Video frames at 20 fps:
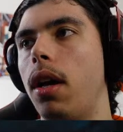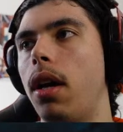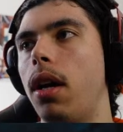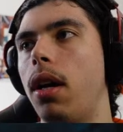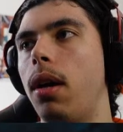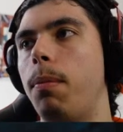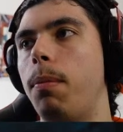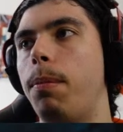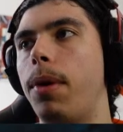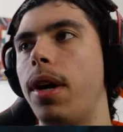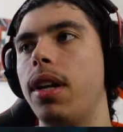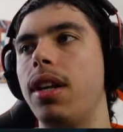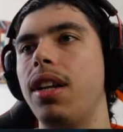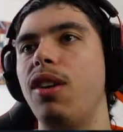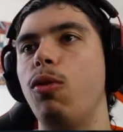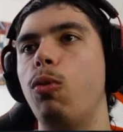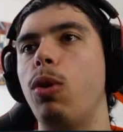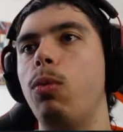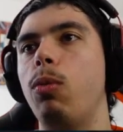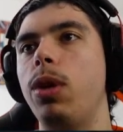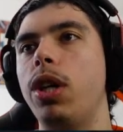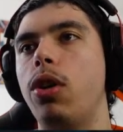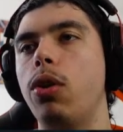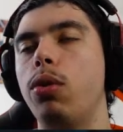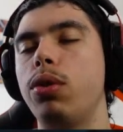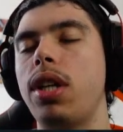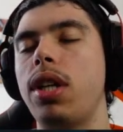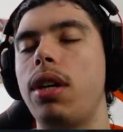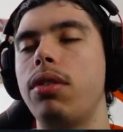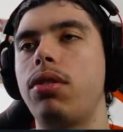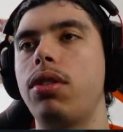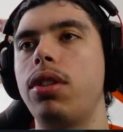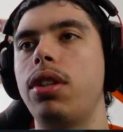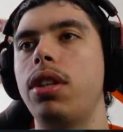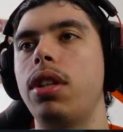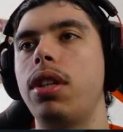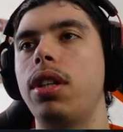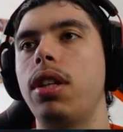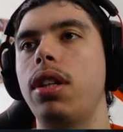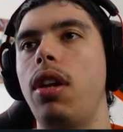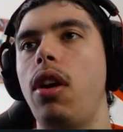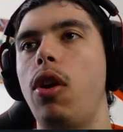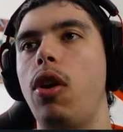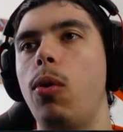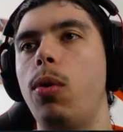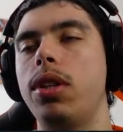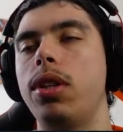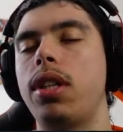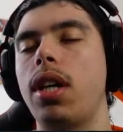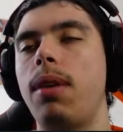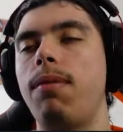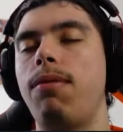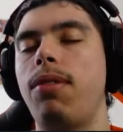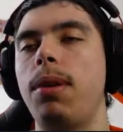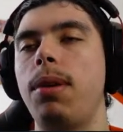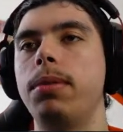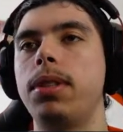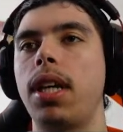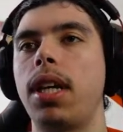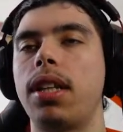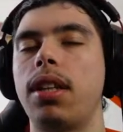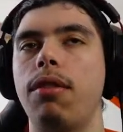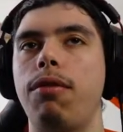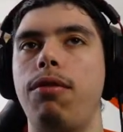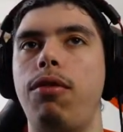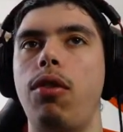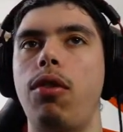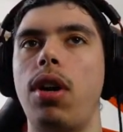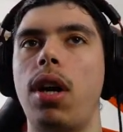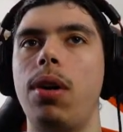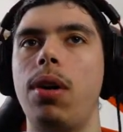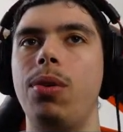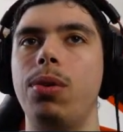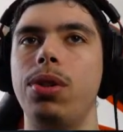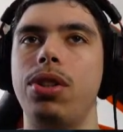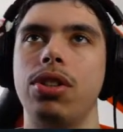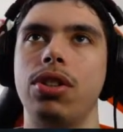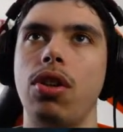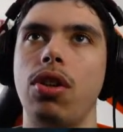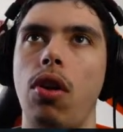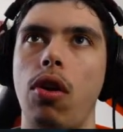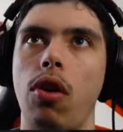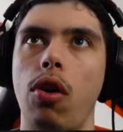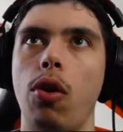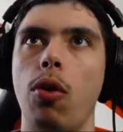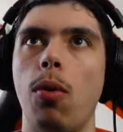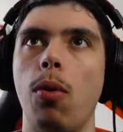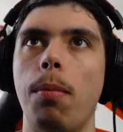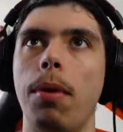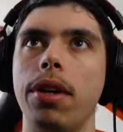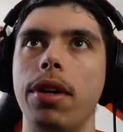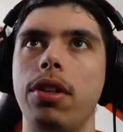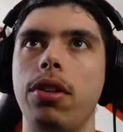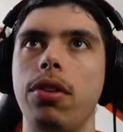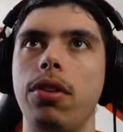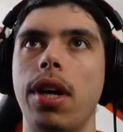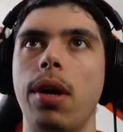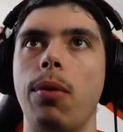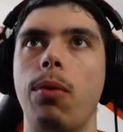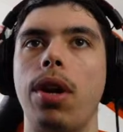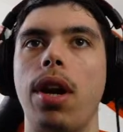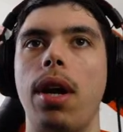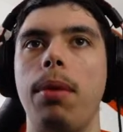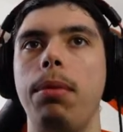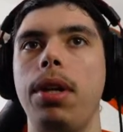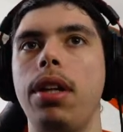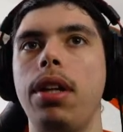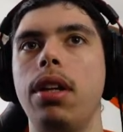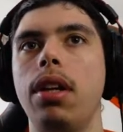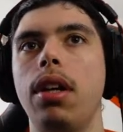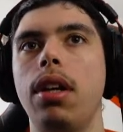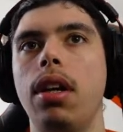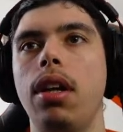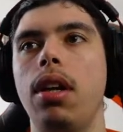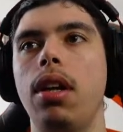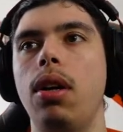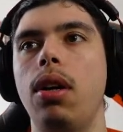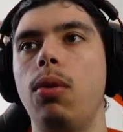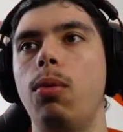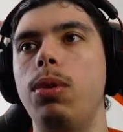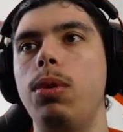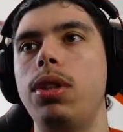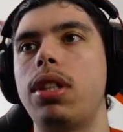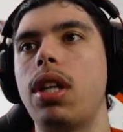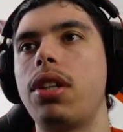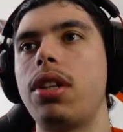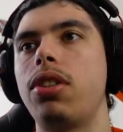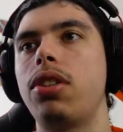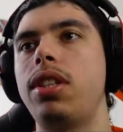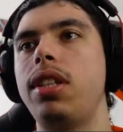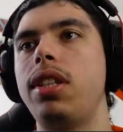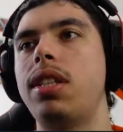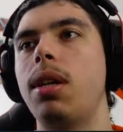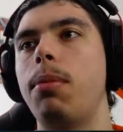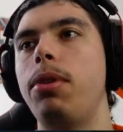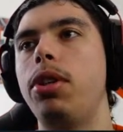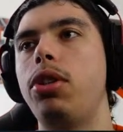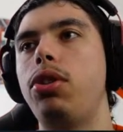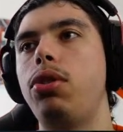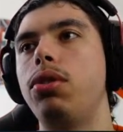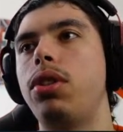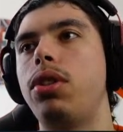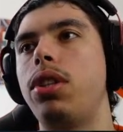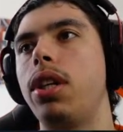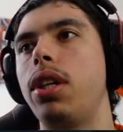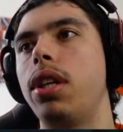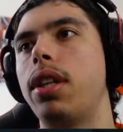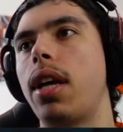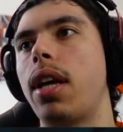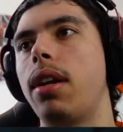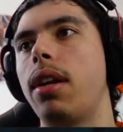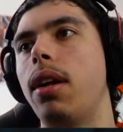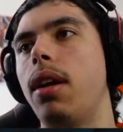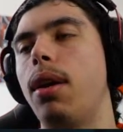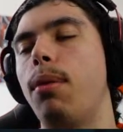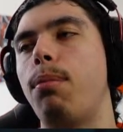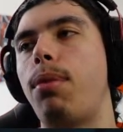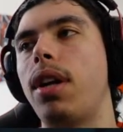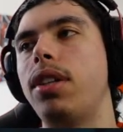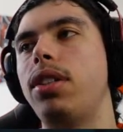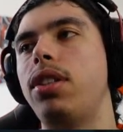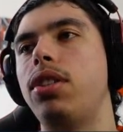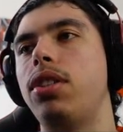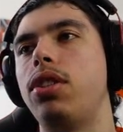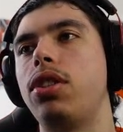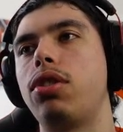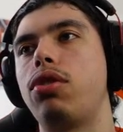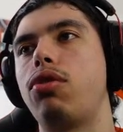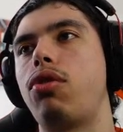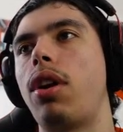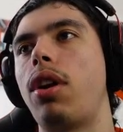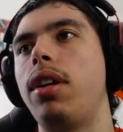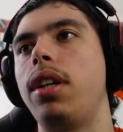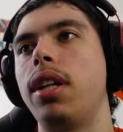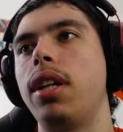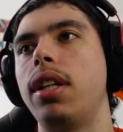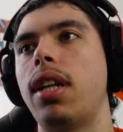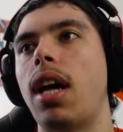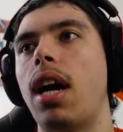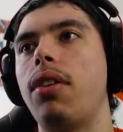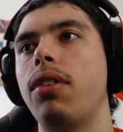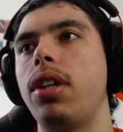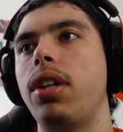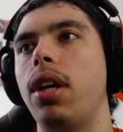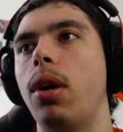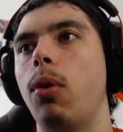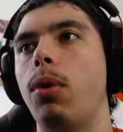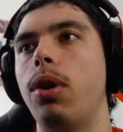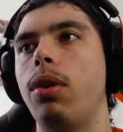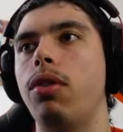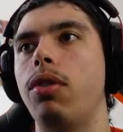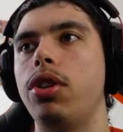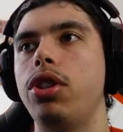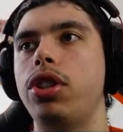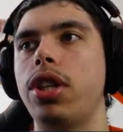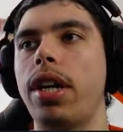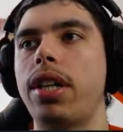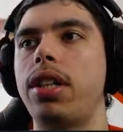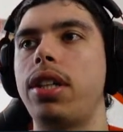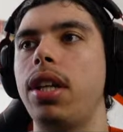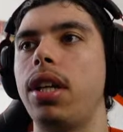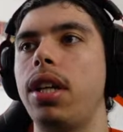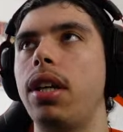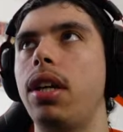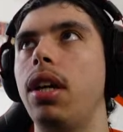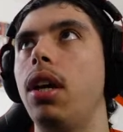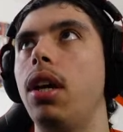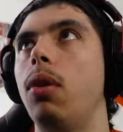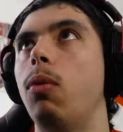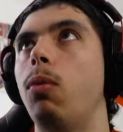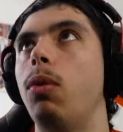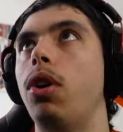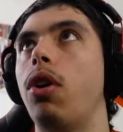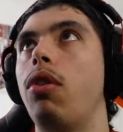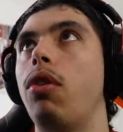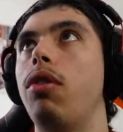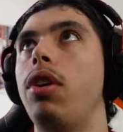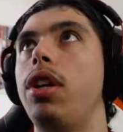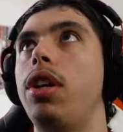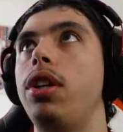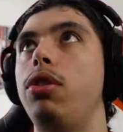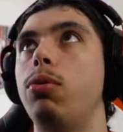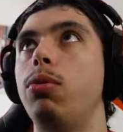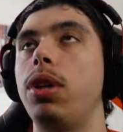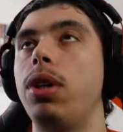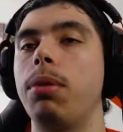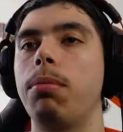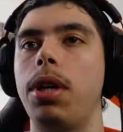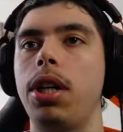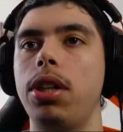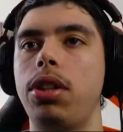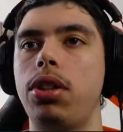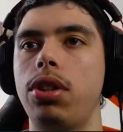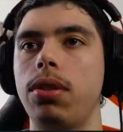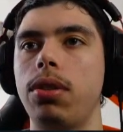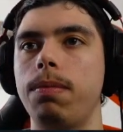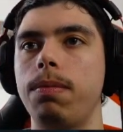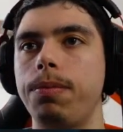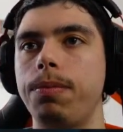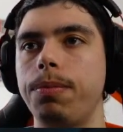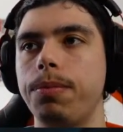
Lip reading: But when we go down to the lower time frames, like the 4 hour, which is not low, but you get what I mean, we start to see some issues here that price is just trending down here. We're rejecting, we're not really doing much.